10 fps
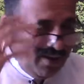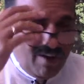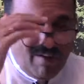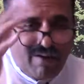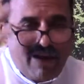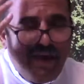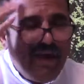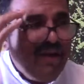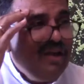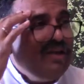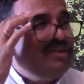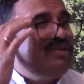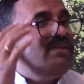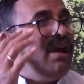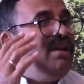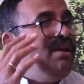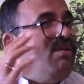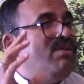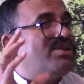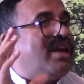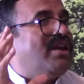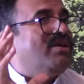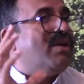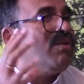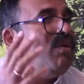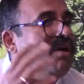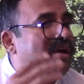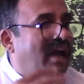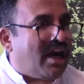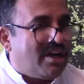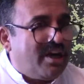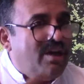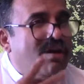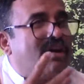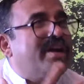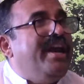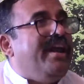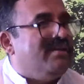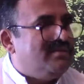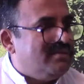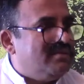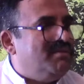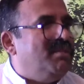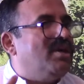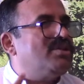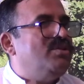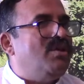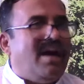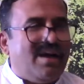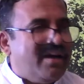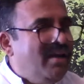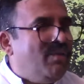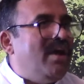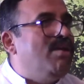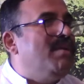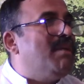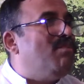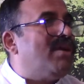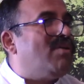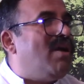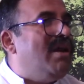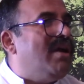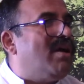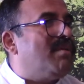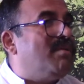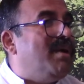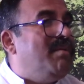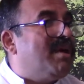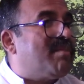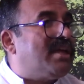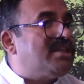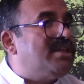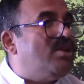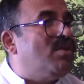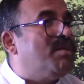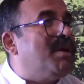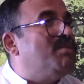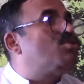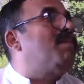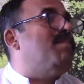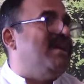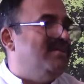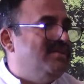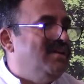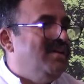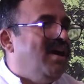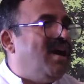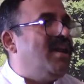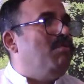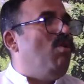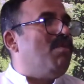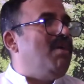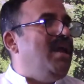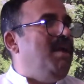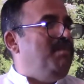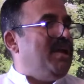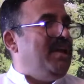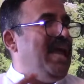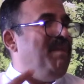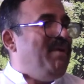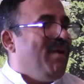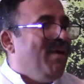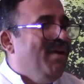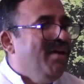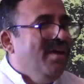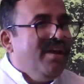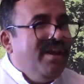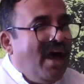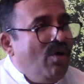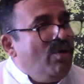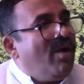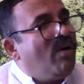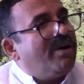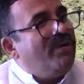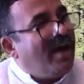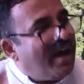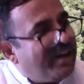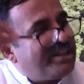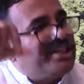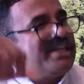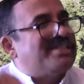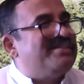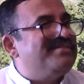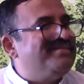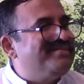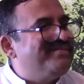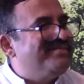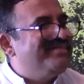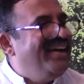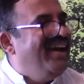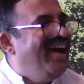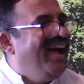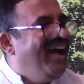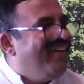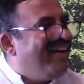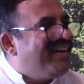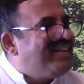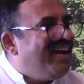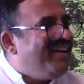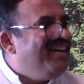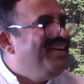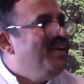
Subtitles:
Okay. So then now you start already you are greedy. Because you already, why you become workaholic or why you become Rajasic, you want to become a Superman. Earning more money, big name and all. Now you have got into another chase. What is that?